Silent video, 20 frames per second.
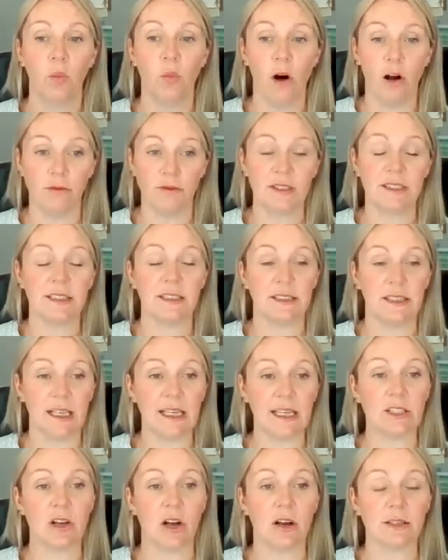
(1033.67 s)
want and
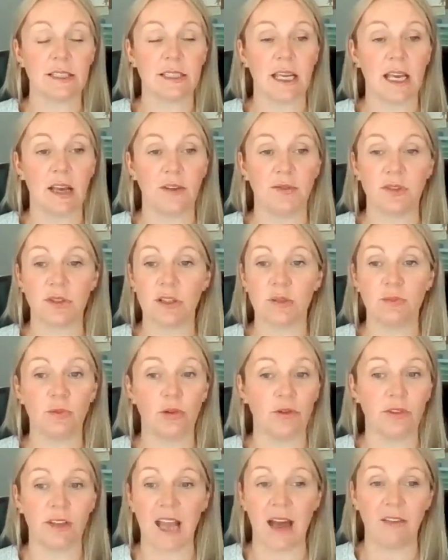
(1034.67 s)
need our services
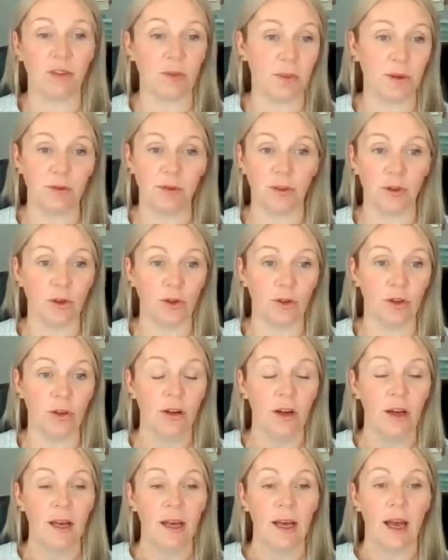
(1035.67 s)
more than ever
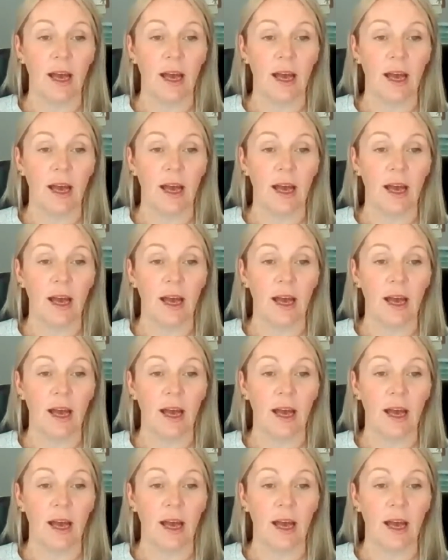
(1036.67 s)
before.